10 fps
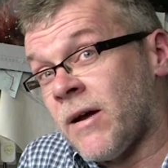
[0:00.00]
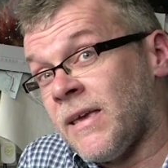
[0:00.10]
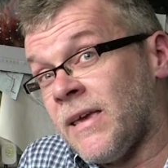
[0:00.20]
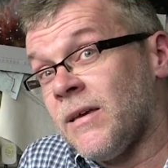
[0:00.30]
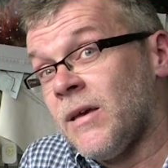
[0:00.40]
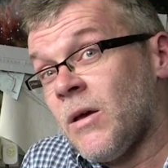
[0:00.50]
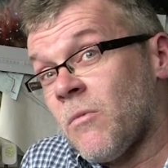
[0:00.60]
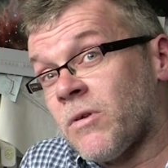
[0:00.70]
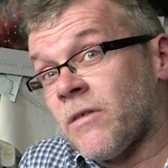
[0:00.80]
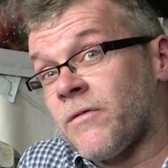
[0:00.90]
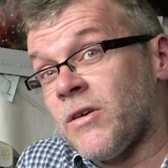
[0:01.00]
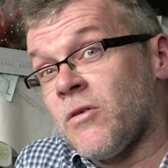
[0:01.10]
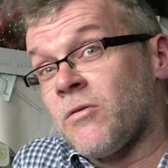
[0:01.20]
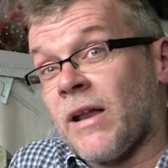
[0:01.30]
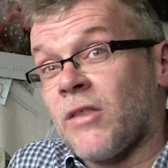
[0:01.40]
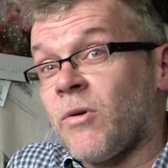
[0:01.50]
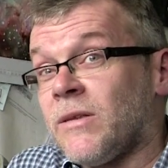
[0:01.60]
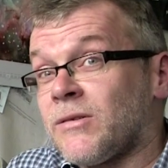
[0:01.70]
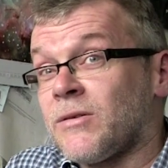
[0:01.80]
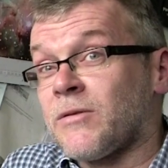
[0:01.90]
reddy with a few kind of
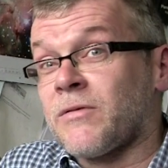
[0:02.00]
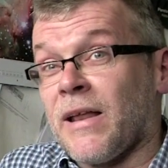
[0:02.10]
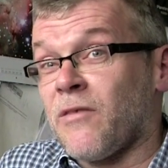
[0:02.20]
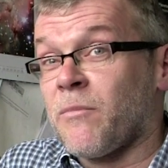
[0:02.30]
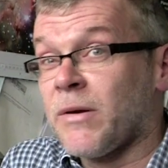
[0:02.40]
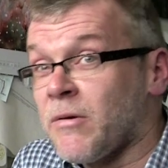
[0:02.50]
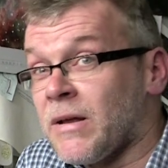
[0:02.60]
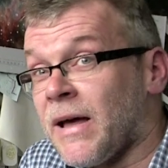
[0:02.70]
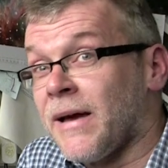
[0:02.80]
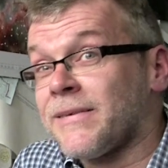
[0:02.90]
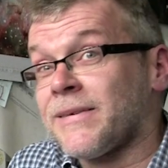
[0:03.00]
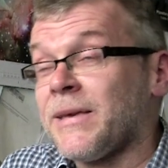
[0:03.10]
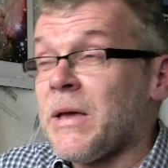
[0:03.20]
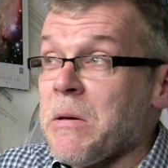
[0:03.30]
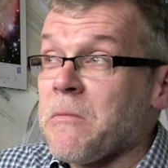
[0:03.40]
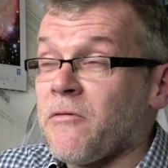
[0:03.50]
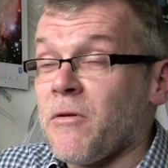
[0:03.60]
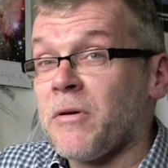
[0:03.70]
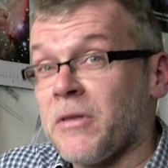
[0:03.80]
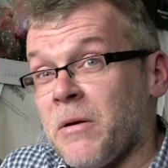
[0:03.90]
twinges of kind of bluey light
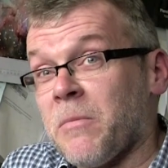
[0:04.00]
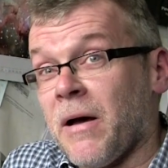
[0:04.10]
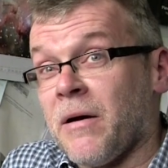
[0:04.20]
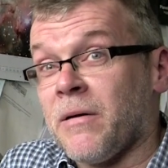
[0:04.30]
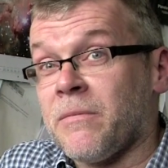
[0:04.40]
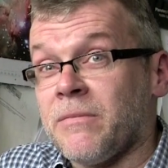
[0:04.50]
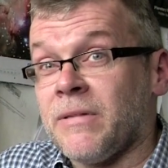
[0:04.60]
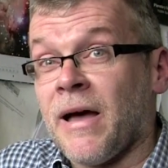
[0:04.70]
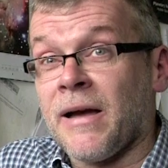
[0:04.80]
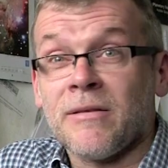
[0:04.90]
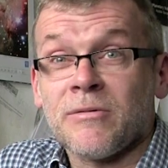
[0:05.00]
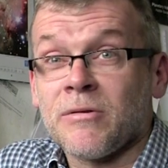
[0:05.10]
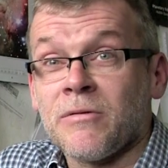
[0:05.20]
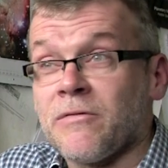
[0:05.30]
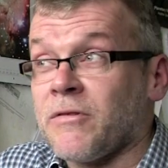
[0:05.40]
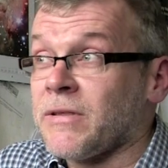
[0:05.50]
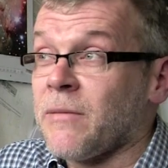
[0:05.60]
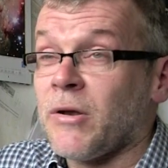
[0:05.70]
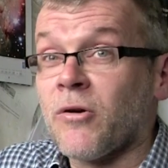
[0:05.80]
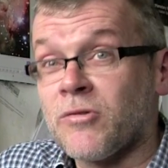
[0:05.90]
from other uh, lines of, for
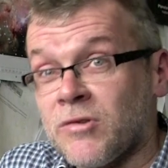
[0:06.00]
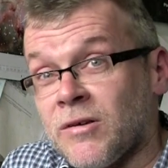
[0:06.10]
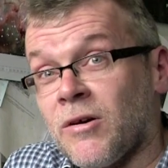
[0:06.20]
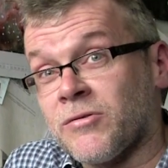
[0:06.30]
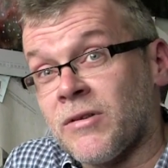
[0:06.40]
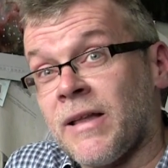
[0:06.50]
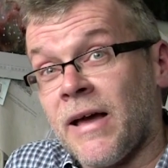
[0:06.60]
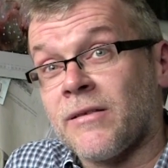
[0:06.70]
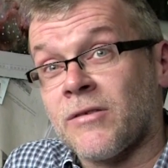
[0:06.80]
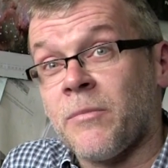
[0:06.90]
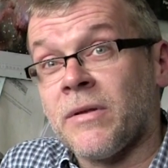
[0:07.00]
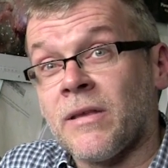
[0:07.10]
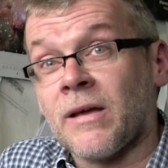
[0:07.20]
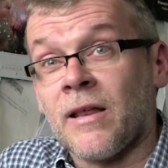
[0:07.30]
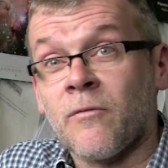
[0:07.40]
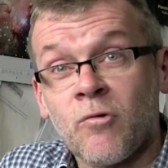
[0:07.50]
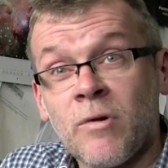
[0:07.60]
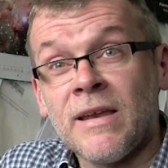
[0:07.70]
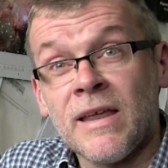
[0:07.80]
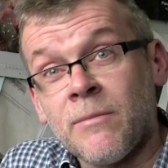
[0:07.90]
example, oxygen, also lights up in the kind of
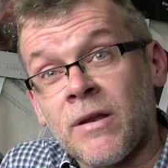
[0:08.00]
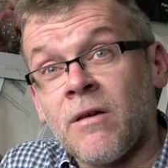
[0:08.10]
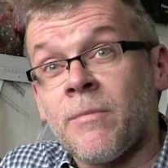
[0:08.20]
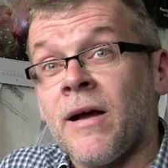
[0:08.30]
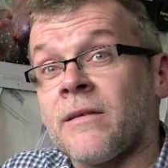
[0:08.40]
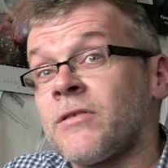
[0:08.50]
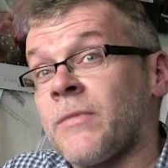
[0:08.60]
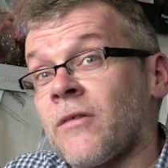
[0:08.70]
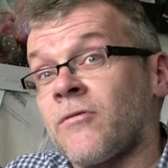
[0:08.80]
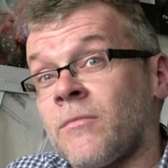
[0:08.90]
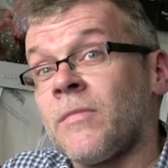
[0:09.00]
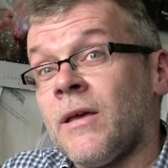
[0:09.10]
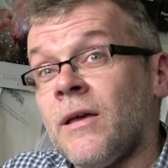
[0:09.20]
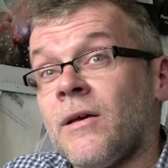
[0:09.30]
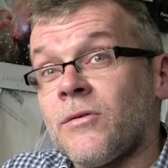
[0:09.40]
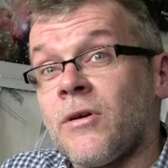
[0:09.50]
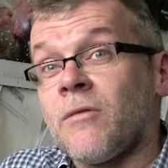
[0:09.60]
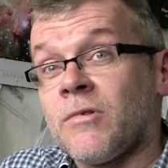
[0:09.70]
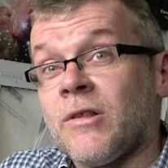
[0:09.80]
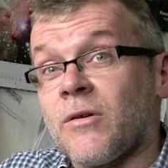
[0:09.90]
greeny, bluey part of the spectrum. So
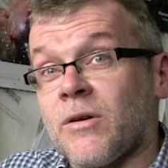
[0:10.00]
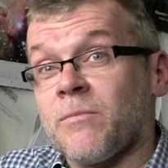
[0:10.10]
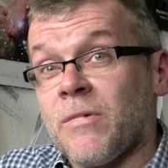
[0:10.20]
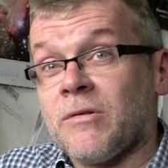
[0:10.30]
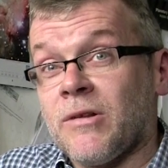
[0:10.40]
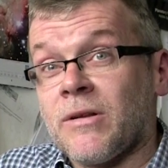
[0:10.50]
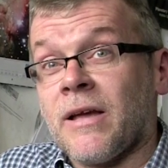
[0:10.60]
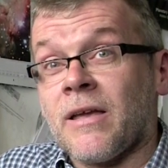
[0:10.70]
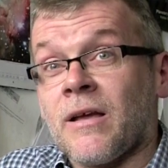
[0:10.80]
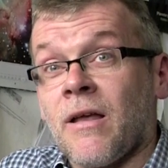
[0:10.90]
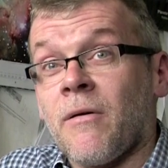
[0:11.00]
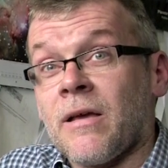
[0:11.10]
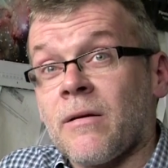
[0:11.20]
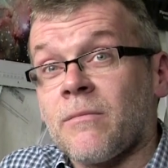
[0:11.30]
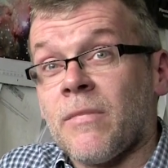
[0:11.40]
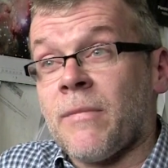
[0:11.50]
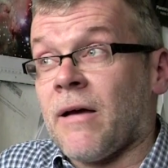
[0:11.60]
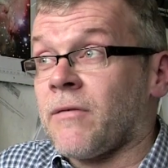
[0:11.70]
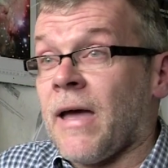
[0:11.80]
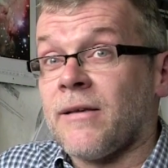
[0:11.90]
it would look, it would look like a glowing
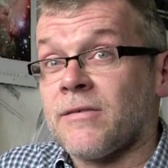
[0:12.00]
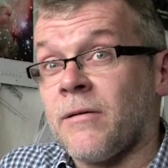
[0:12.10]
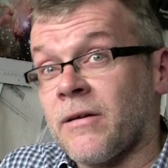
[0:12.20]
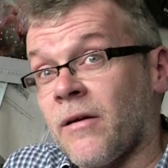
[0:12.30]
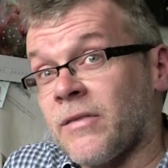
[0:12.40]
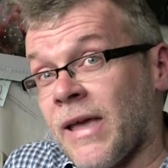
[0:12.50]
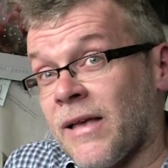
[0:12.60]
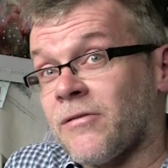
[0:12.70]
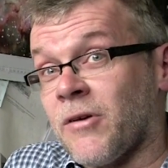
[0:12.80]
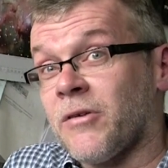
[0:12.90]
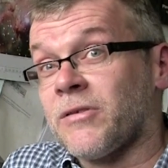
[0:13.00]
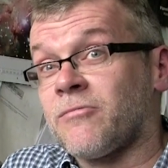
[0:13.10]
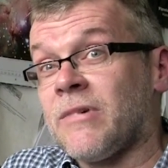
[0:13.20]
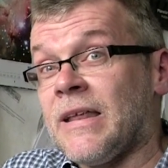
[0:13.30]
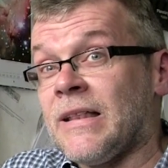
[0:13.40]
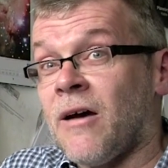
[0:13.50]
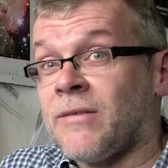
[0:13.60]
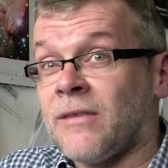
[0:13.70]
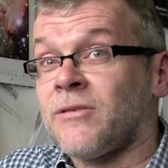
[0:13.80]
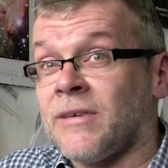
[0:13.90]
amount of gas. Now, the gas, of course, is really low
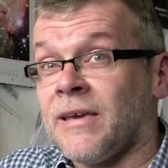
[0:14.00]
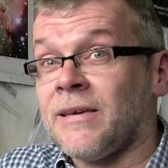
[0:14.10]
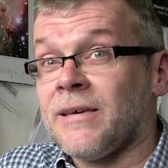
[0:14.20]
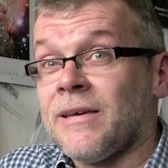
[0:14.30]
density.